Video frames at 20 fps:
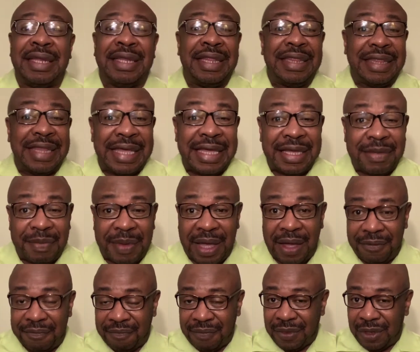The thing about
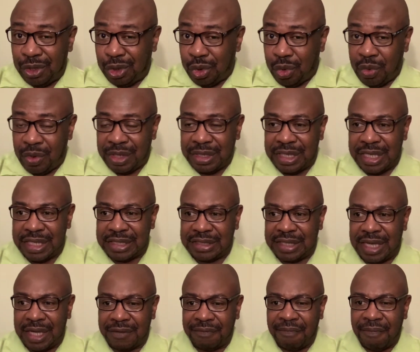the Lord is
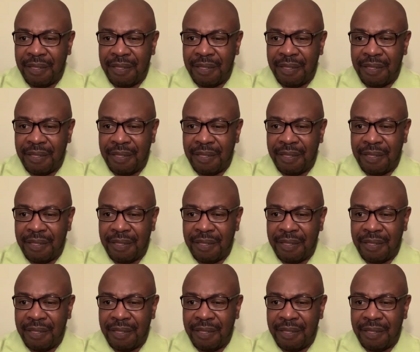that